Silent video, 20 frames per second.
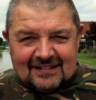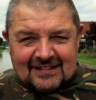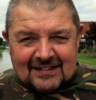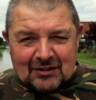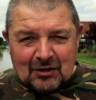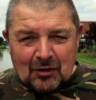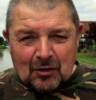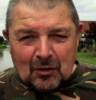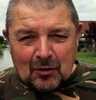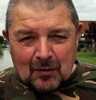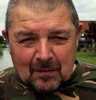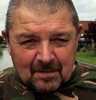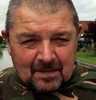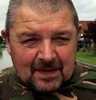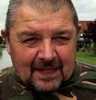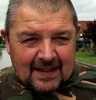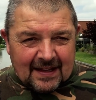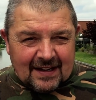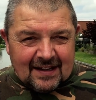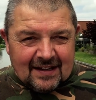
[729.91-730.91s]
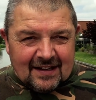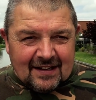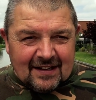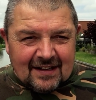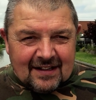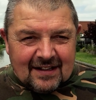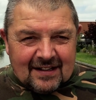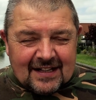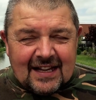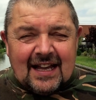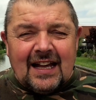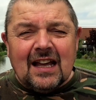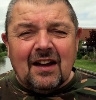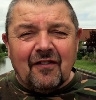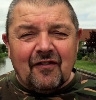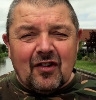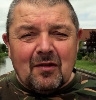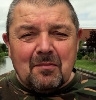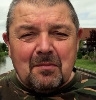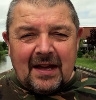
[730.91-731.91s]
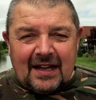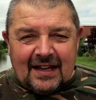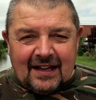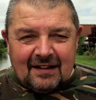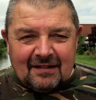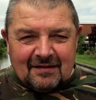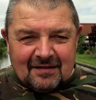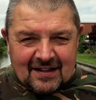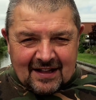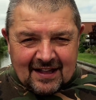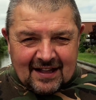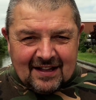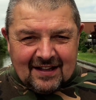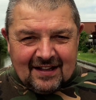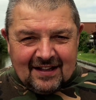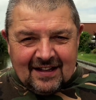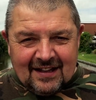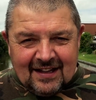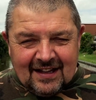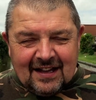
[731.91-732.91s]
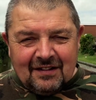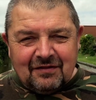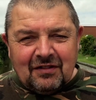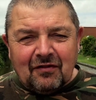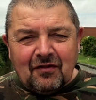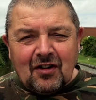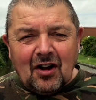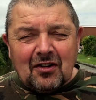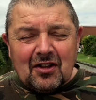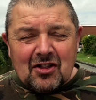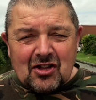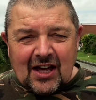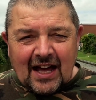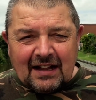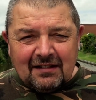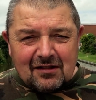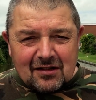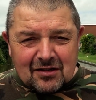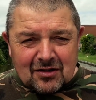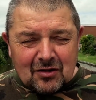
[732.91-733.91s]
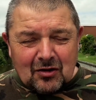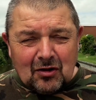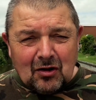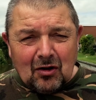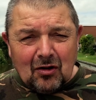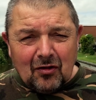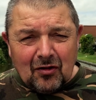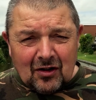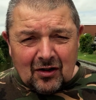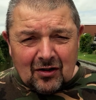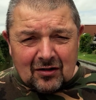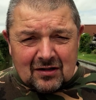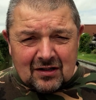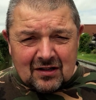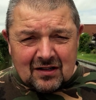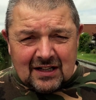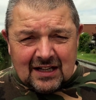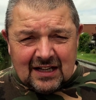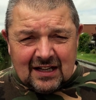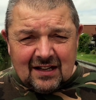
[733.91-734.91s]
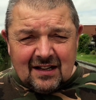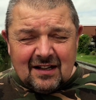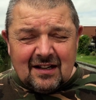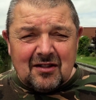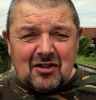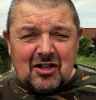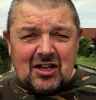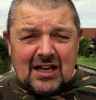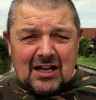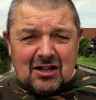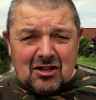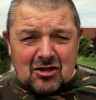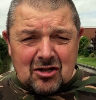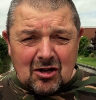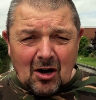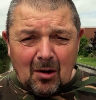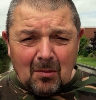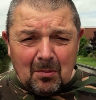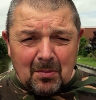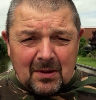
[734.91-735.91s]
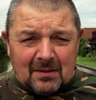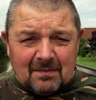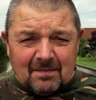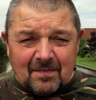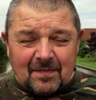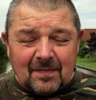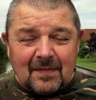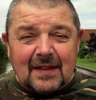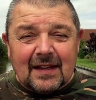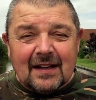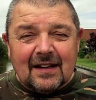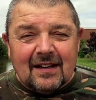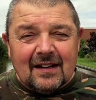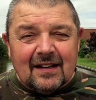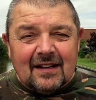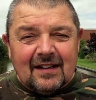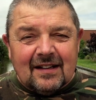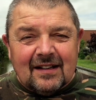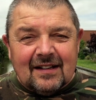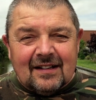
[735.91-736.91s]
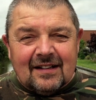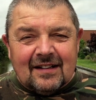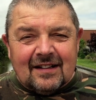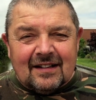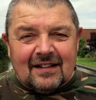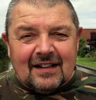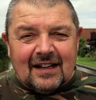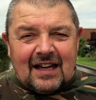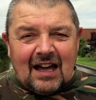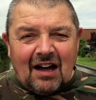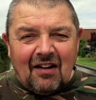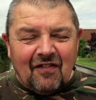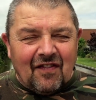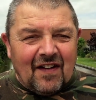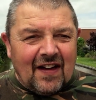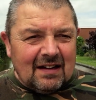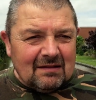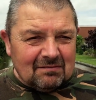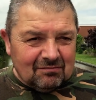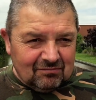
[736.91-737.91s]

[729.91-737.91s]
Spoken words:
So take it from me, if you've got a chance to go there to the cheese shop and the cafe,